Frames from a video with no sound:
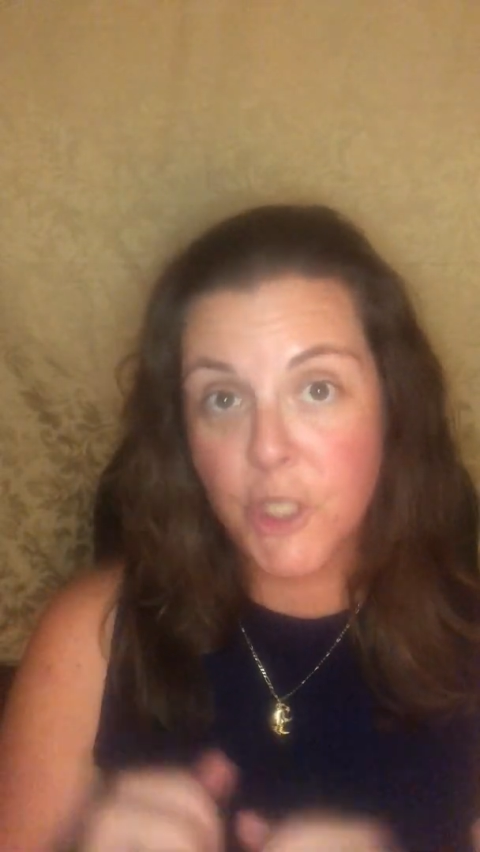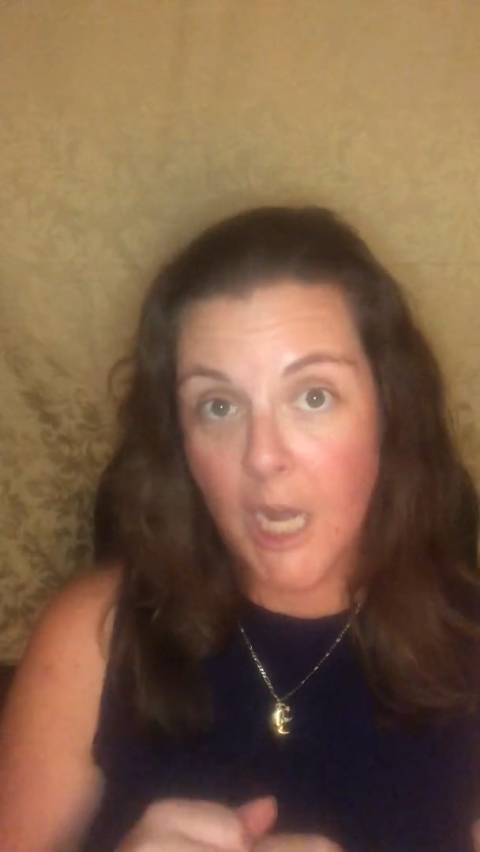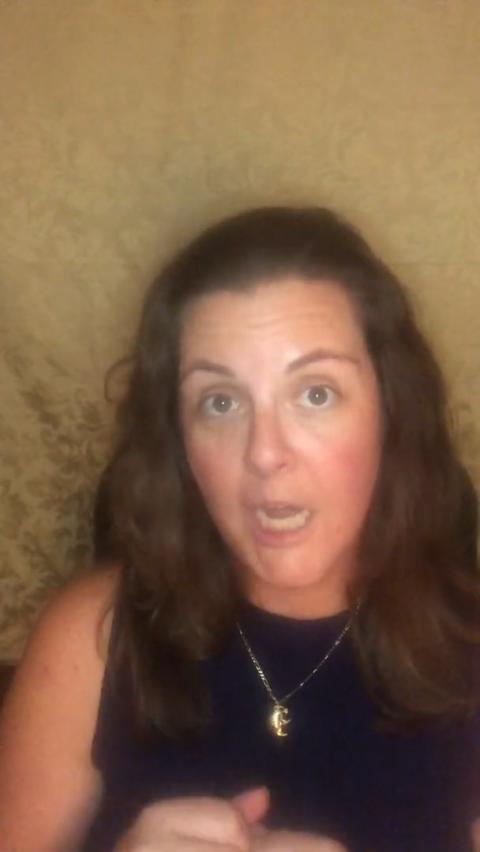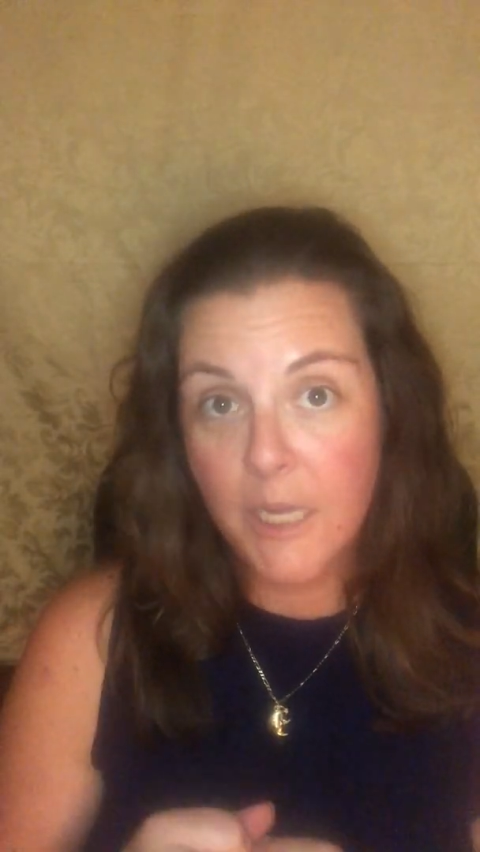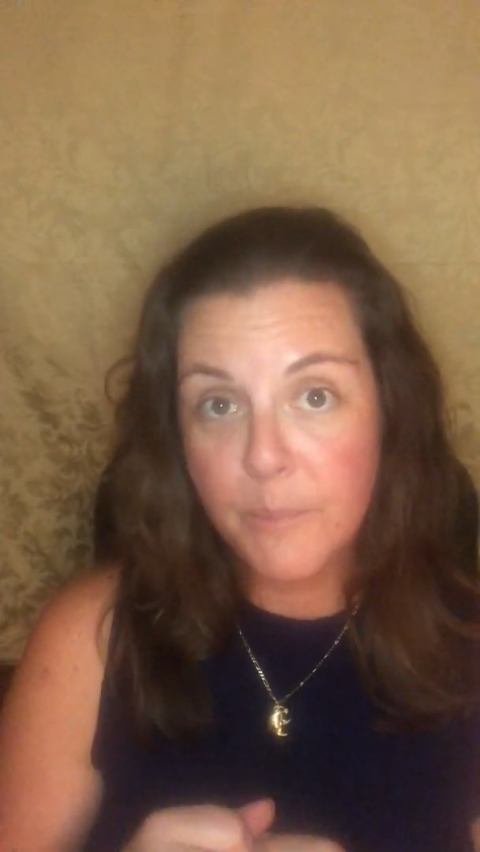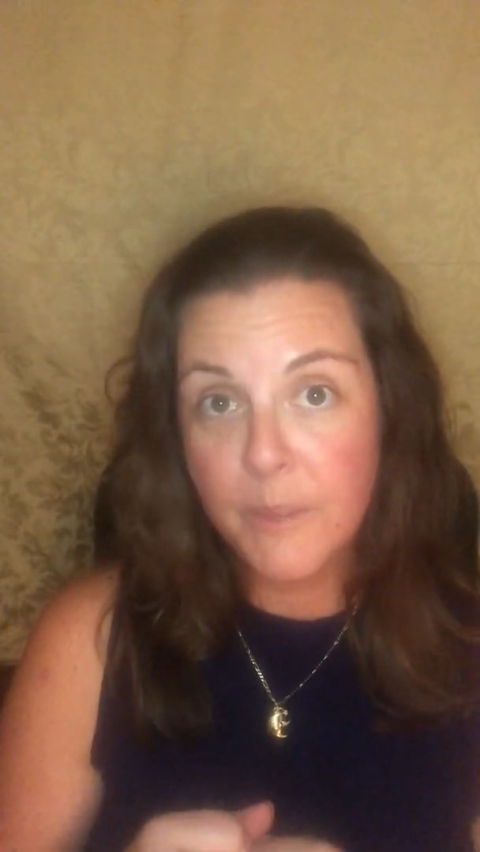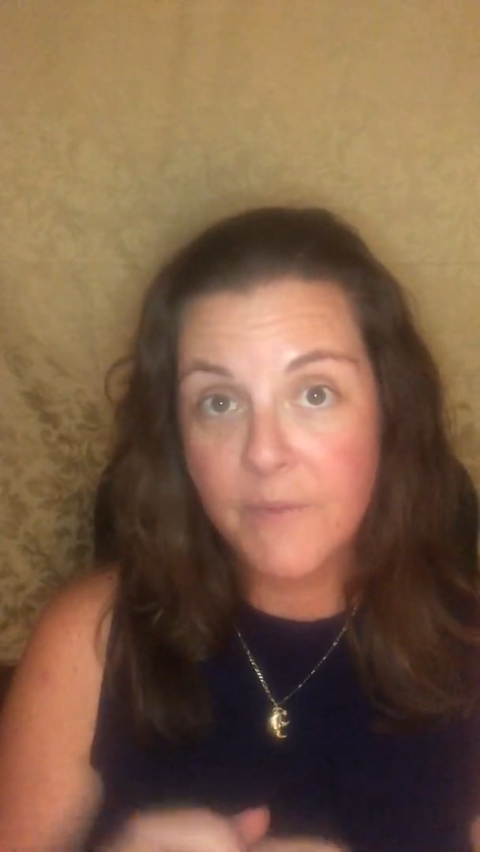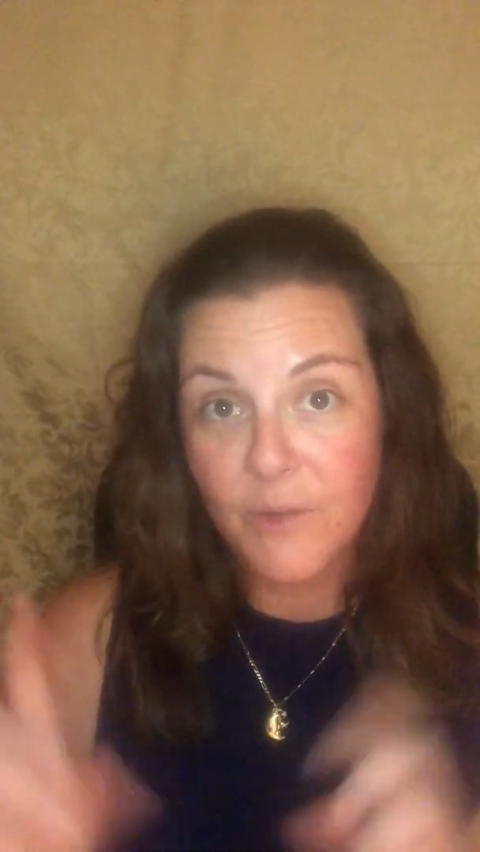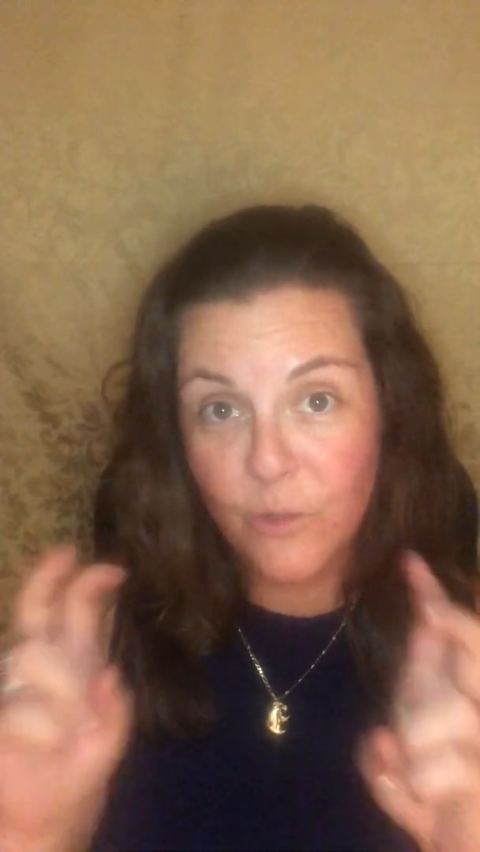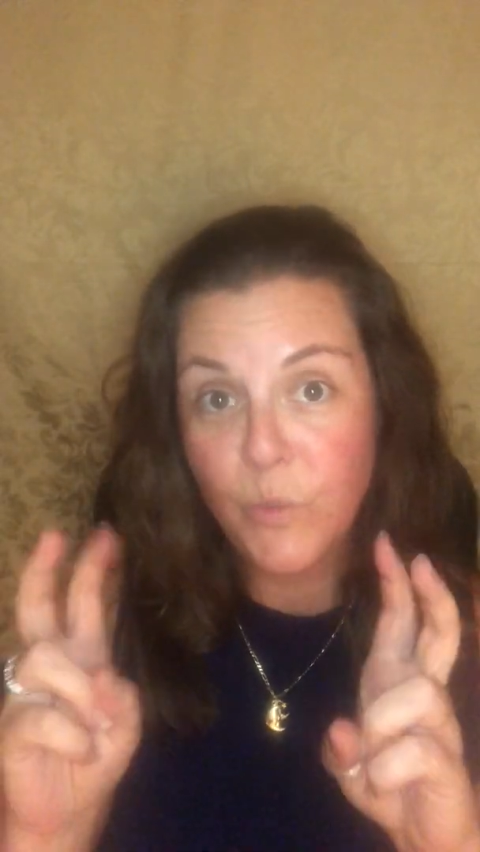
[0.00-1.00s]

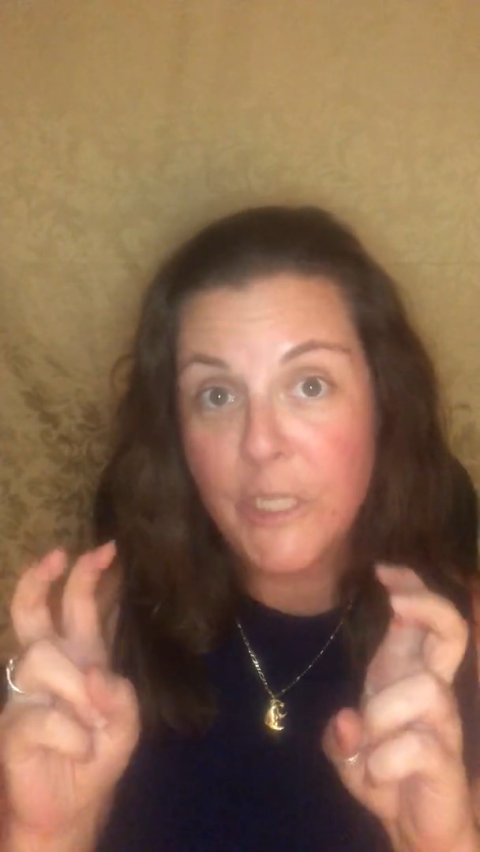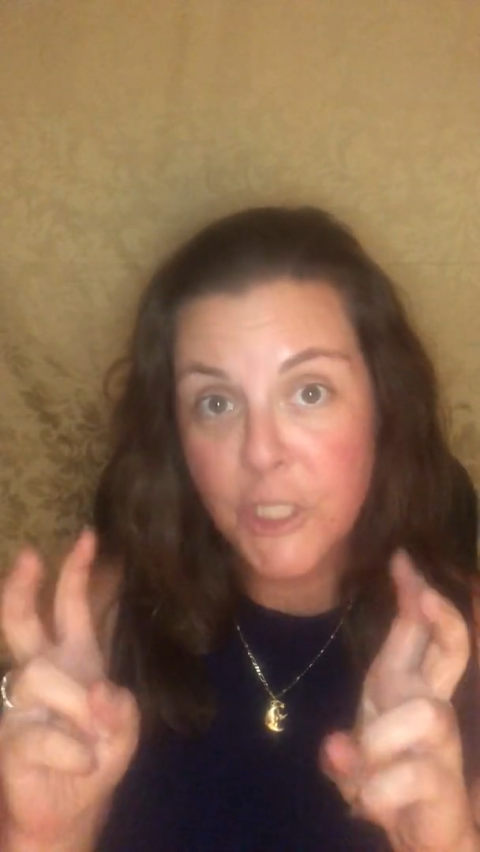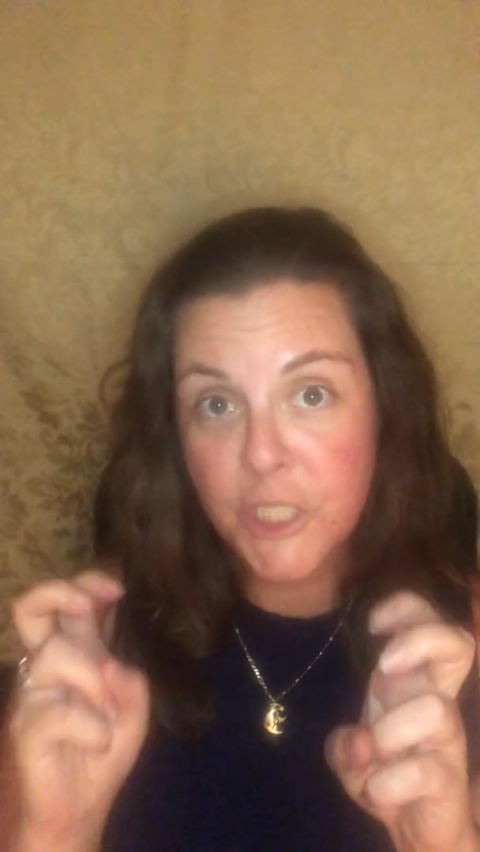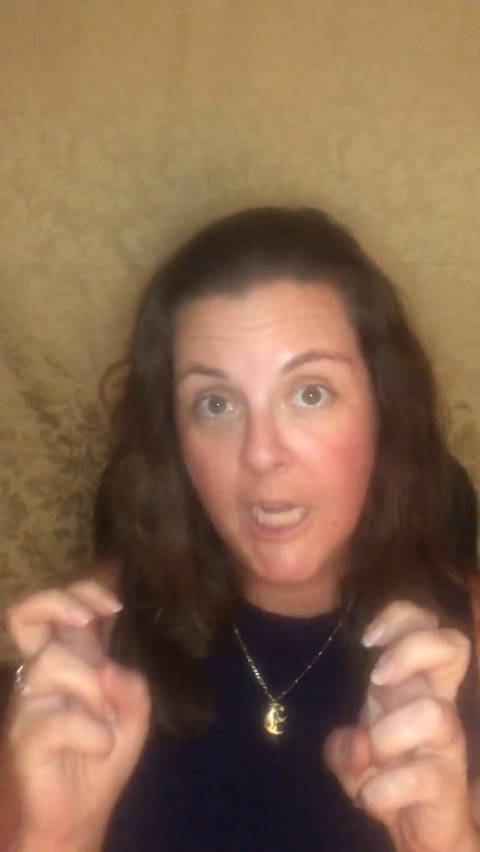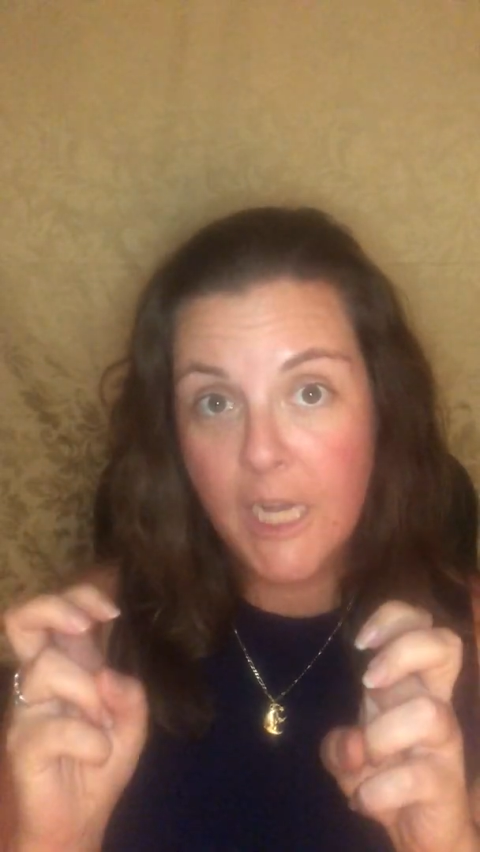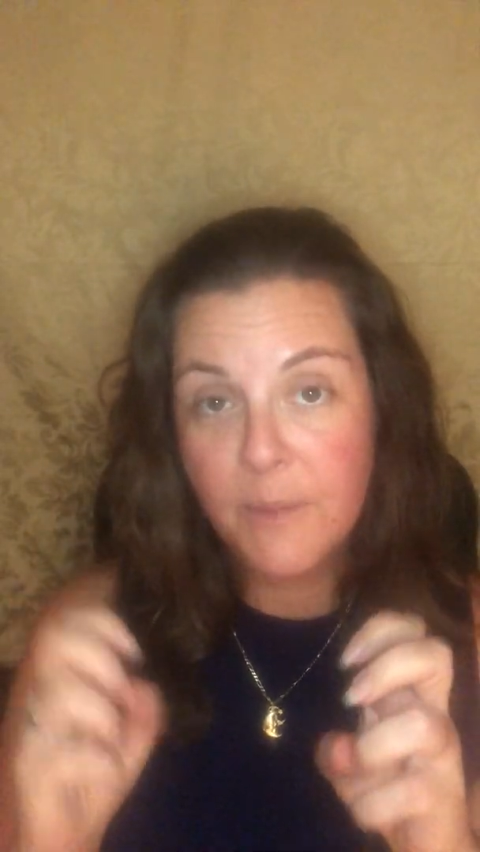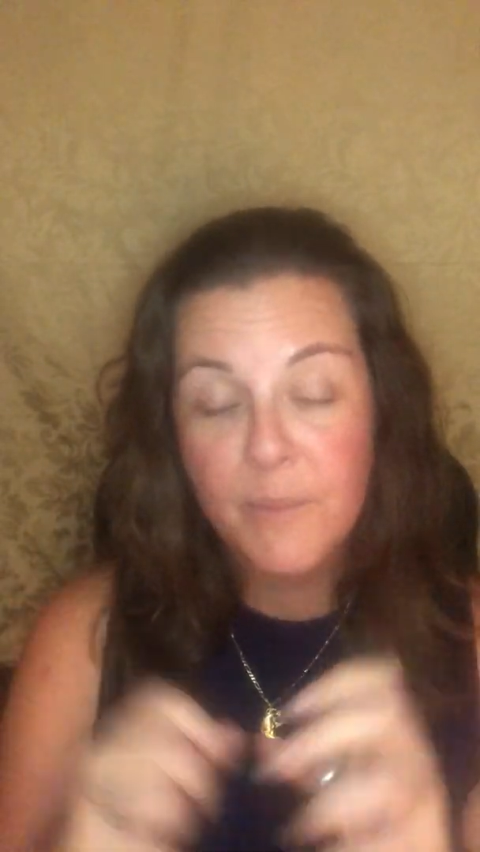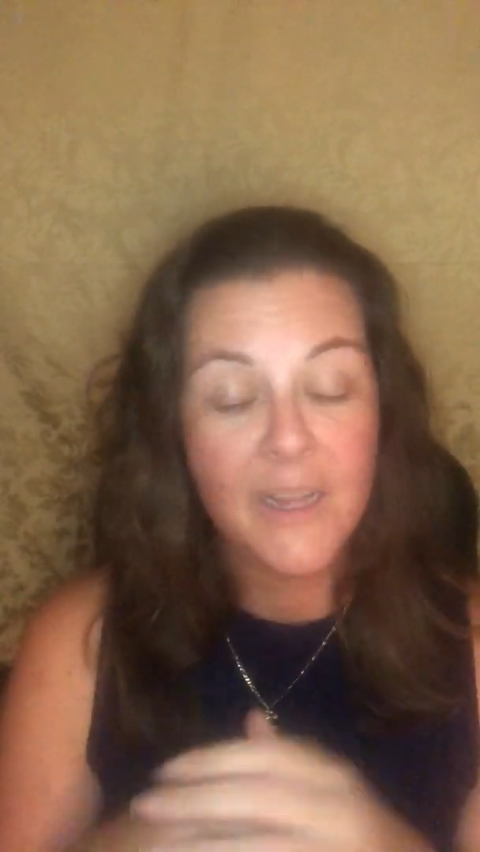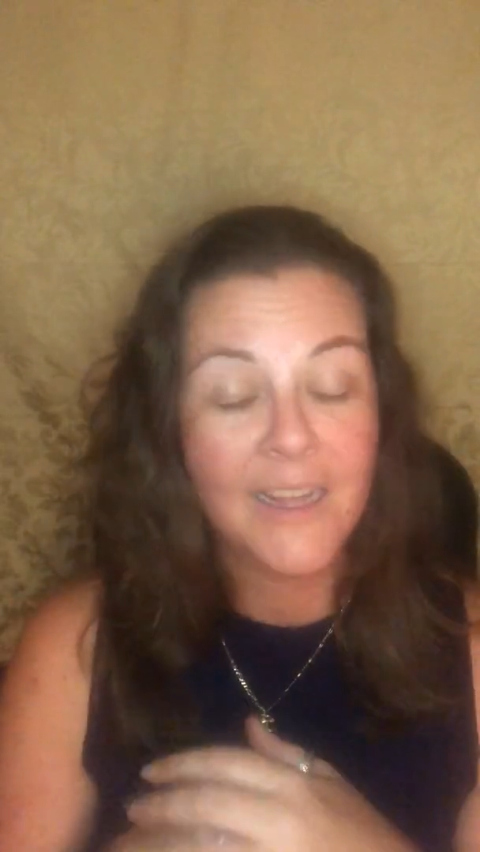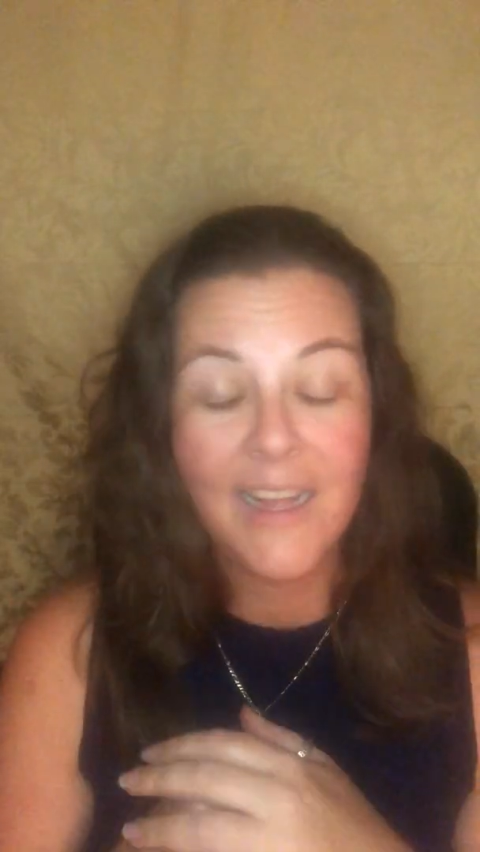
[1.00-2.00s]
real job,